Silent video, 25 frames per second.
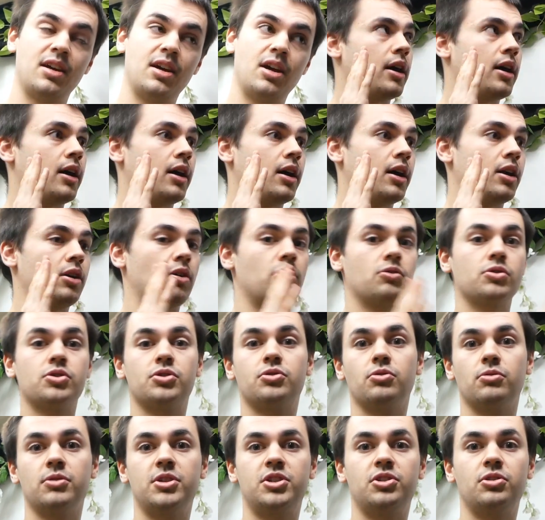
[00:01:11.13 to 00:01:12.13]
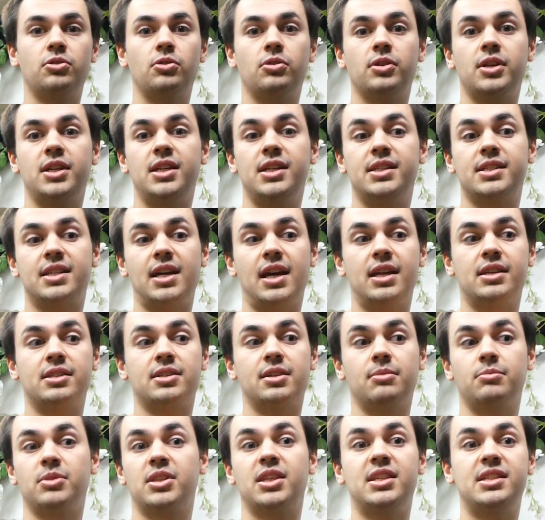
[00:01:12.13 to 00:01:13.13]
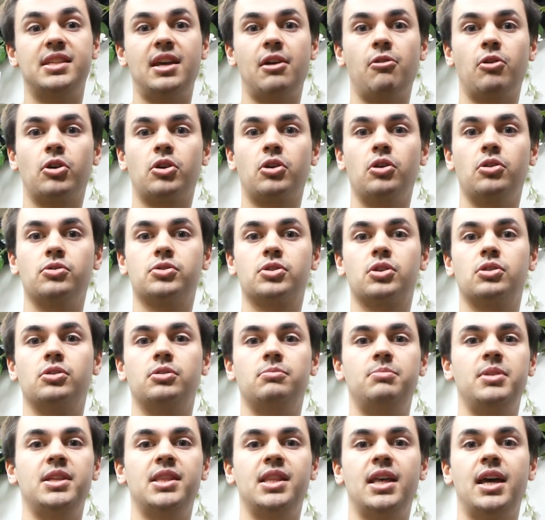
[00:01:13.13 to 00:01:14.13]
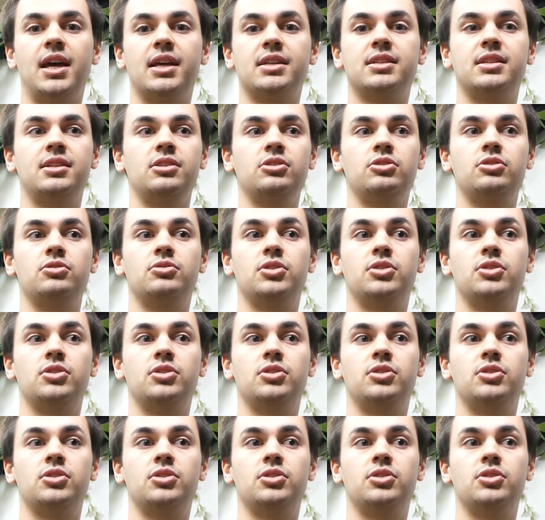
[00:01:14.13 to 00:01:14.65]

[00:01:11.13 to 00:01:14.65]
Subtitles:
Long story short, he said some of these error codes could have been there since